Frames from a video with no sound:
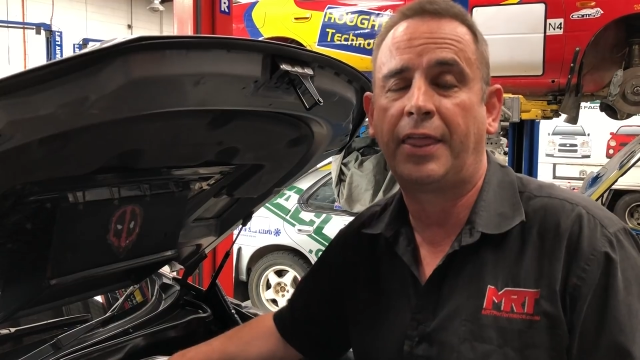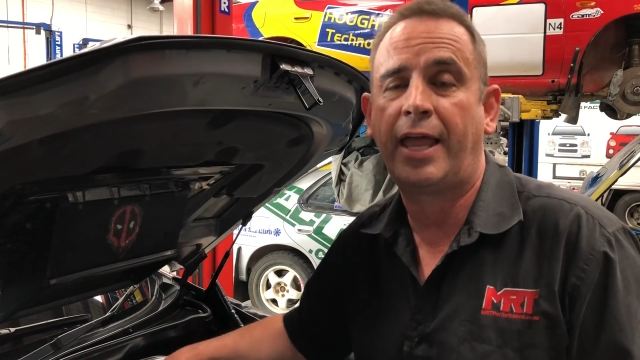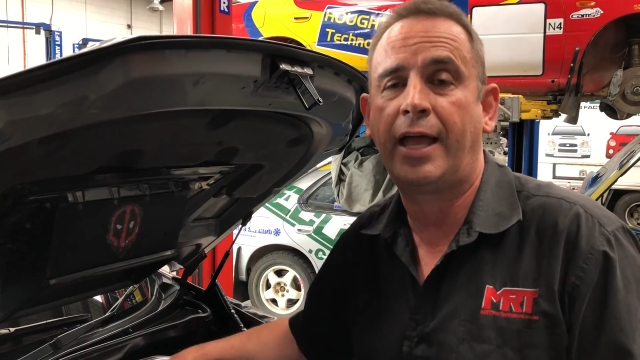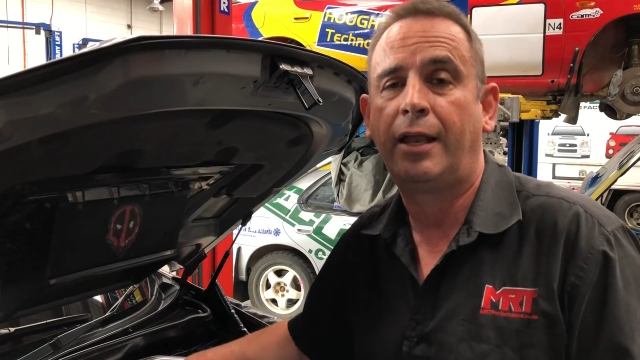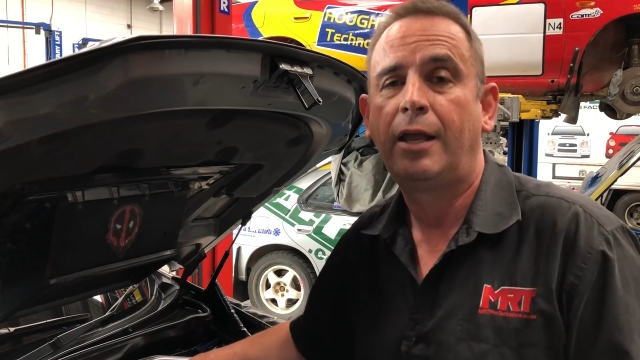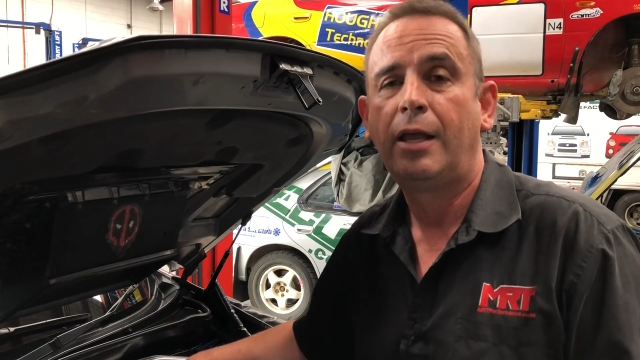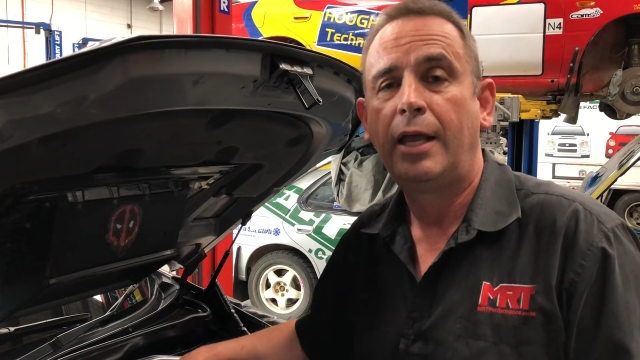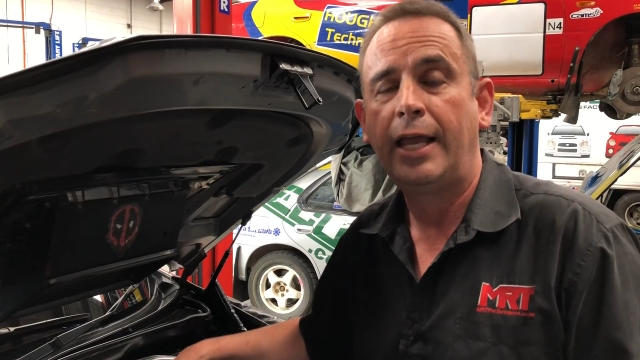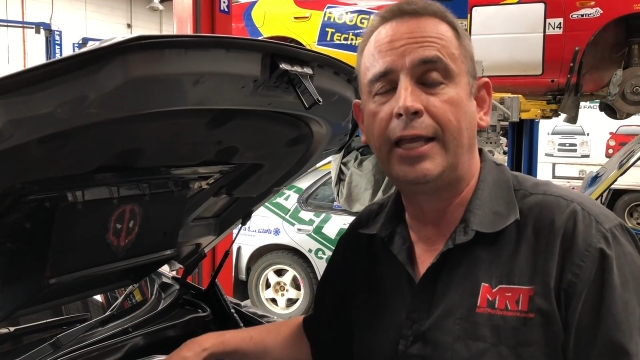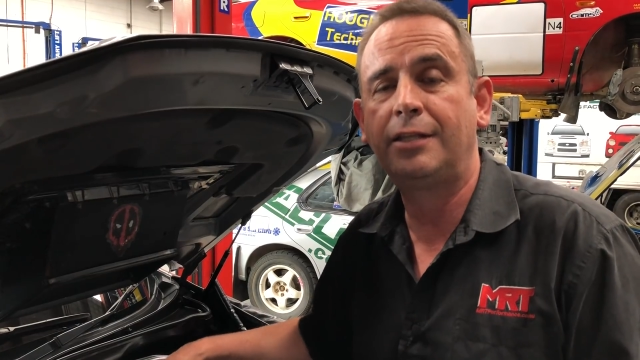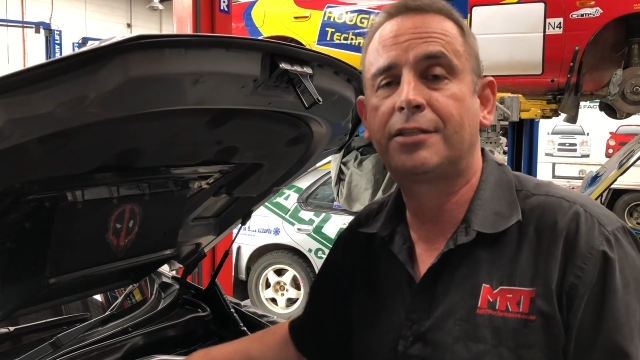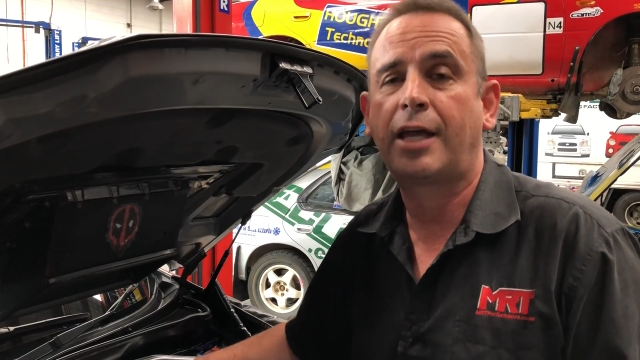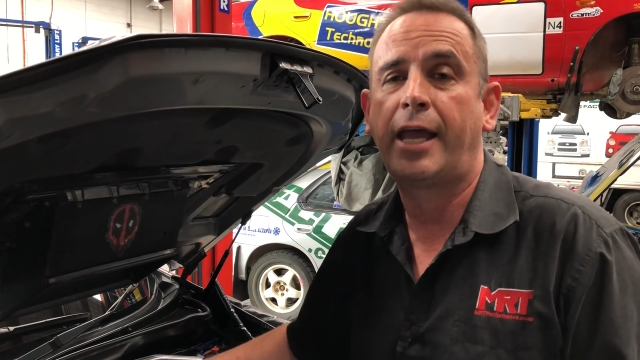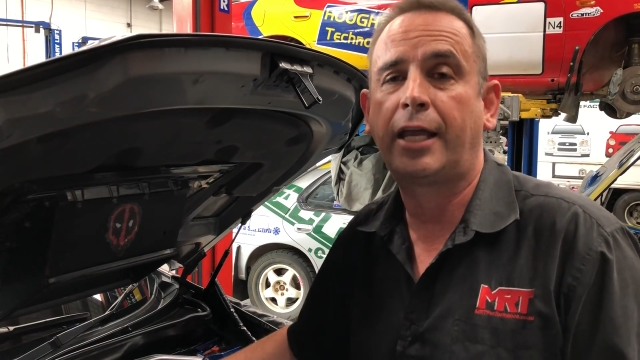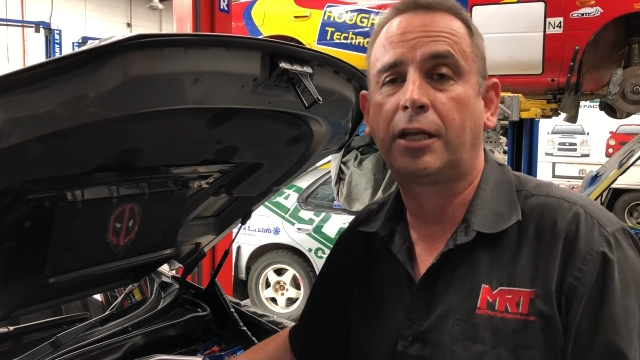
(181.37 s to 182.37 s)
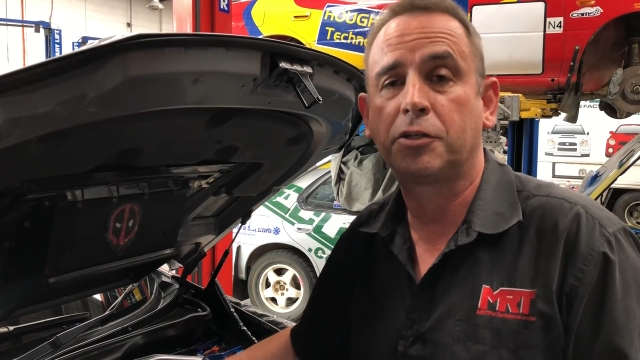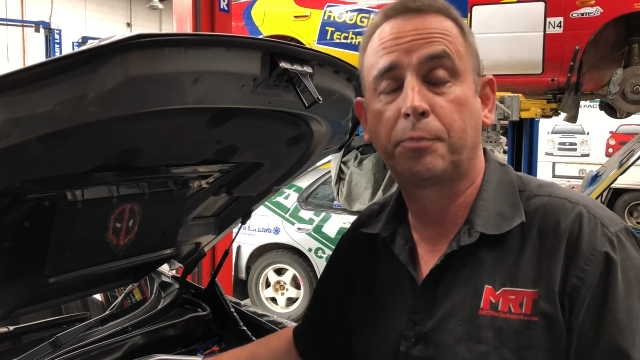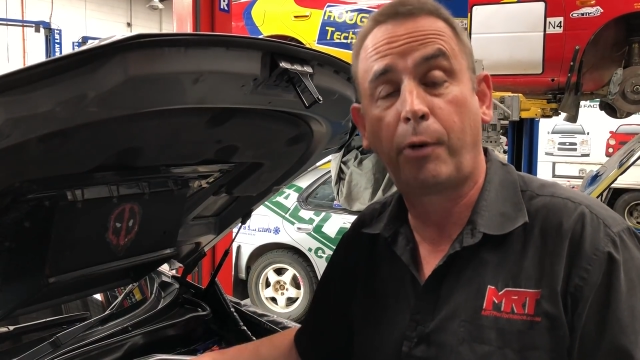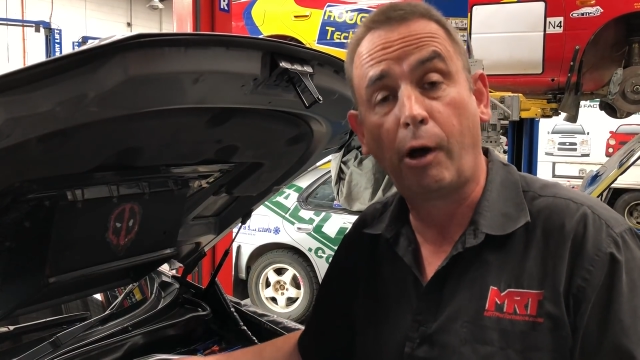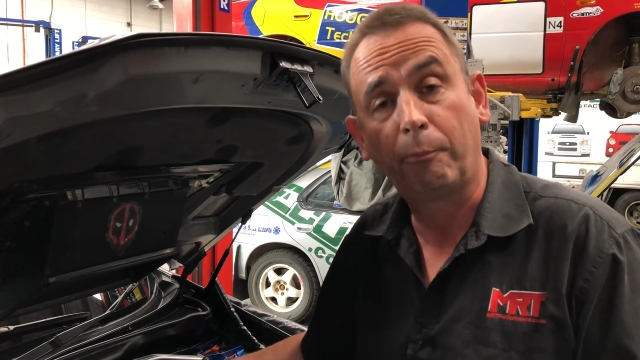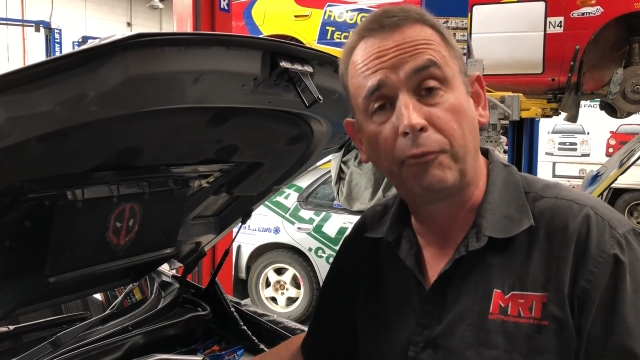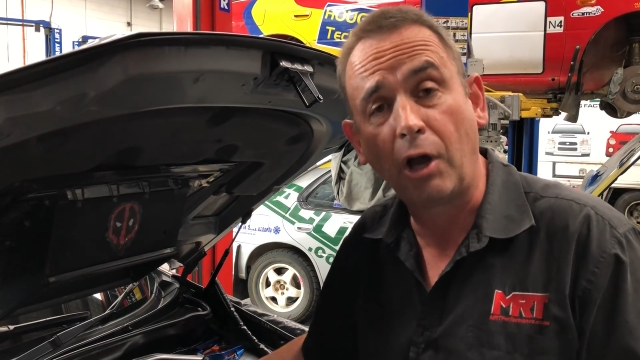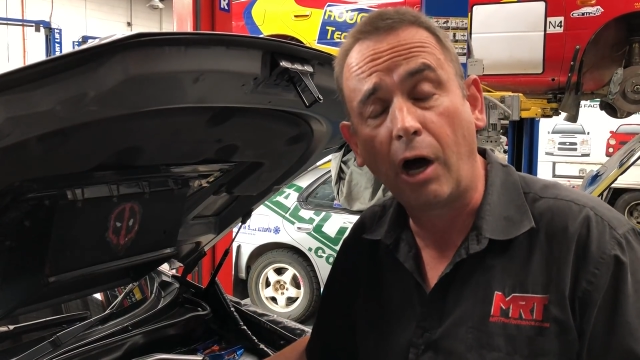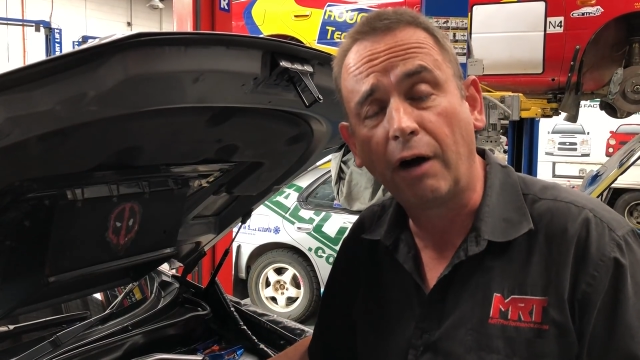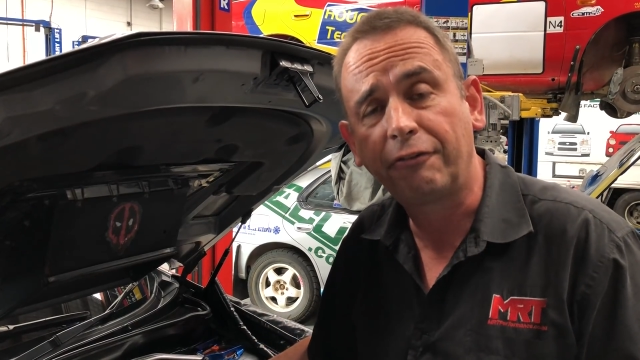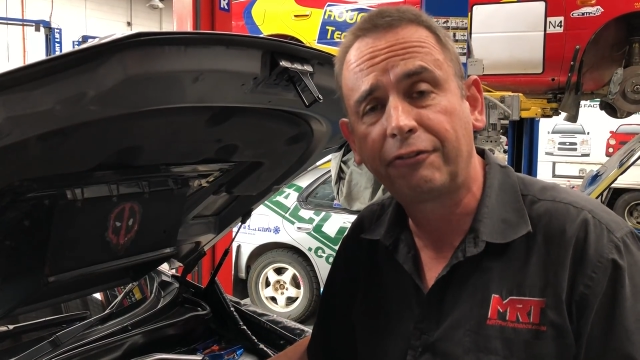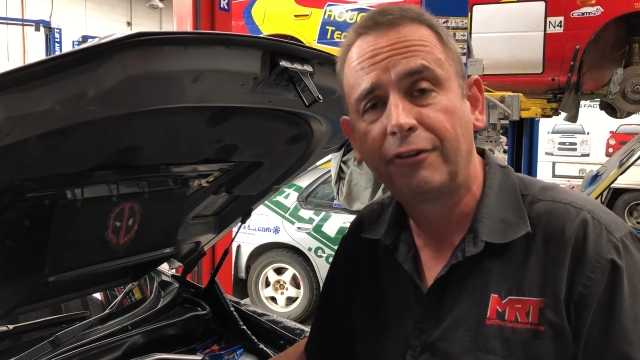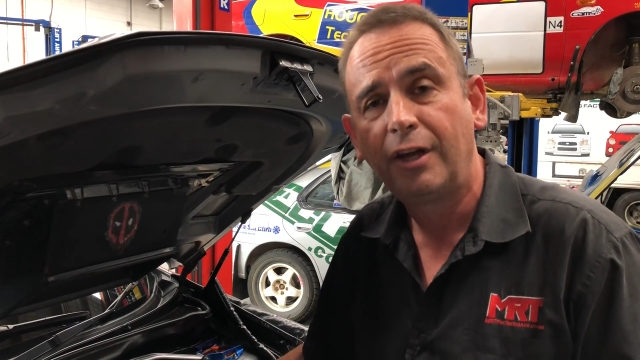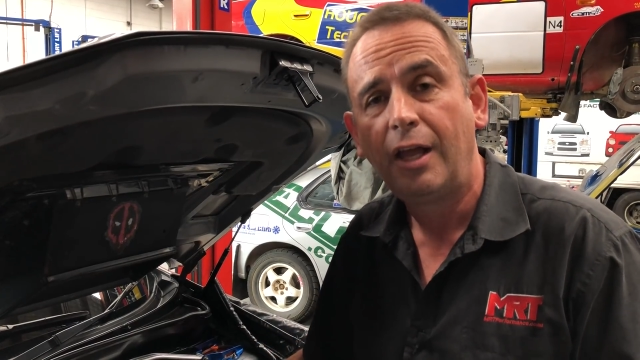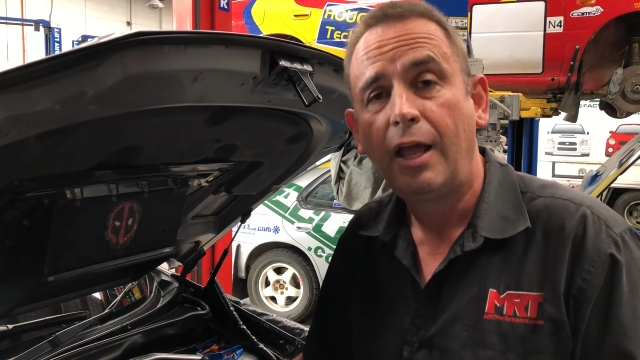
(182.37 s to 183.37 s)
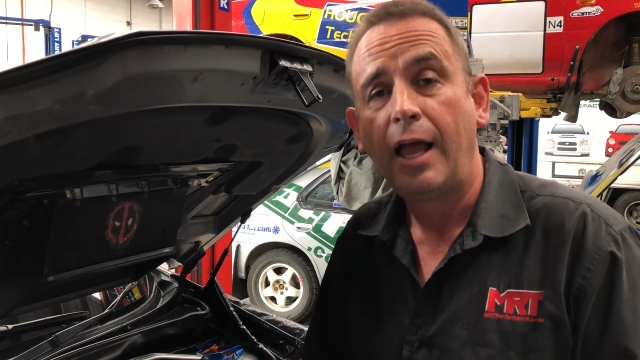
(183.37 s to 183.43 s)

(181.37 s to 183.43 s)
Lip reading: their intake has popped off